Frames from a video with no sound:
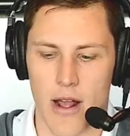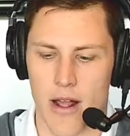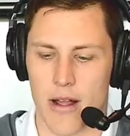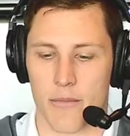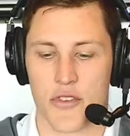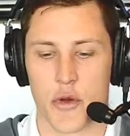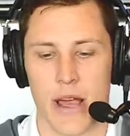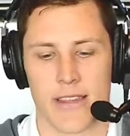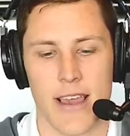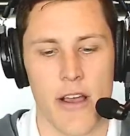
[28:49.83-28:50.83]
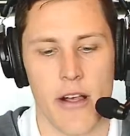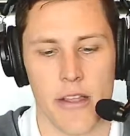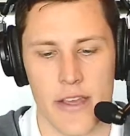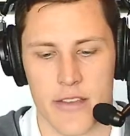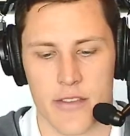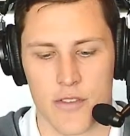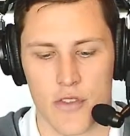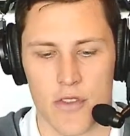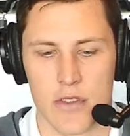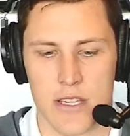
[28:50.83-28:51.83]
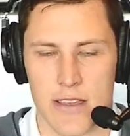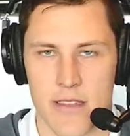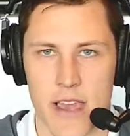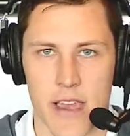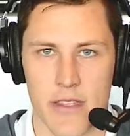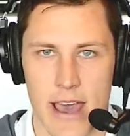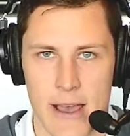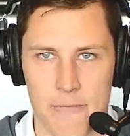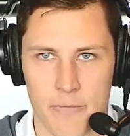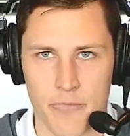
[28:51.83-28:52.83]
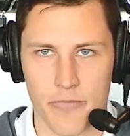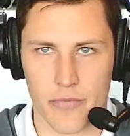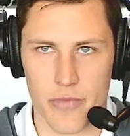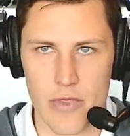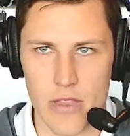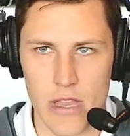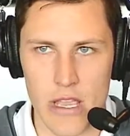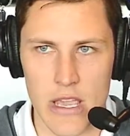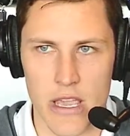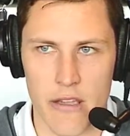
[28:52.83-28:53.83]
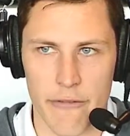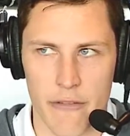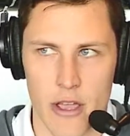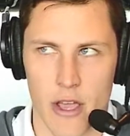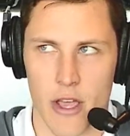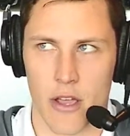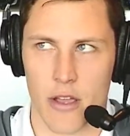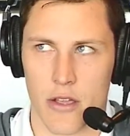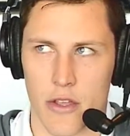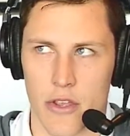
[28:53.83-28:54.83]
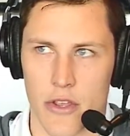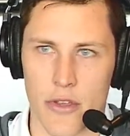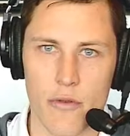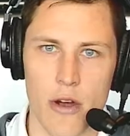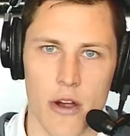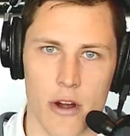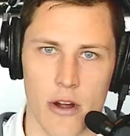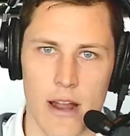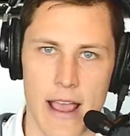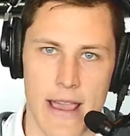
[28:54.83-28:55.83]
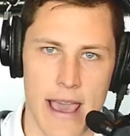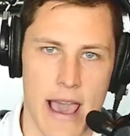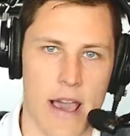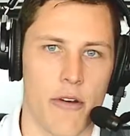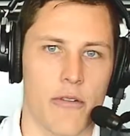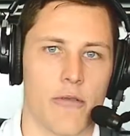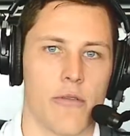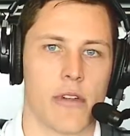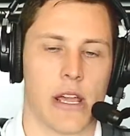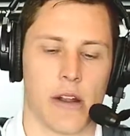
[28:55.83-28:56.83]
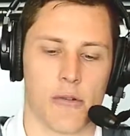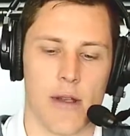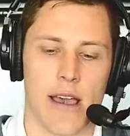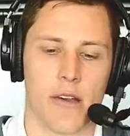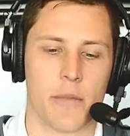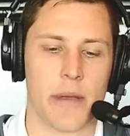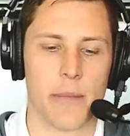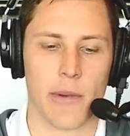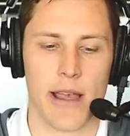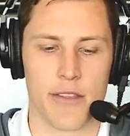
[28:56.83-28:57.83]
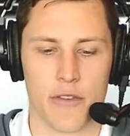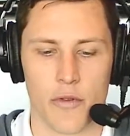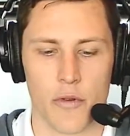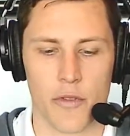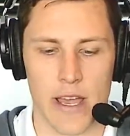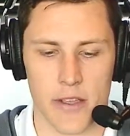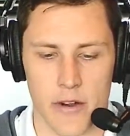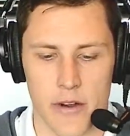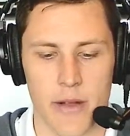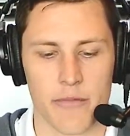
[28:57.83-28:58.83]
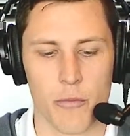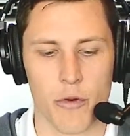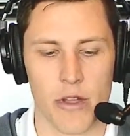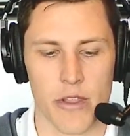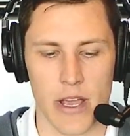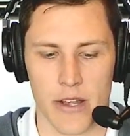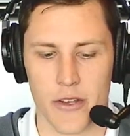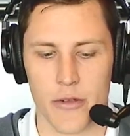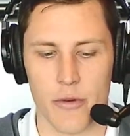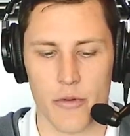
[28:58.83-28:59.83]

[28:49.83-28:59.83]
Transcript: So I say all this to say that if you are out and around people at school that you're comfortable with, and you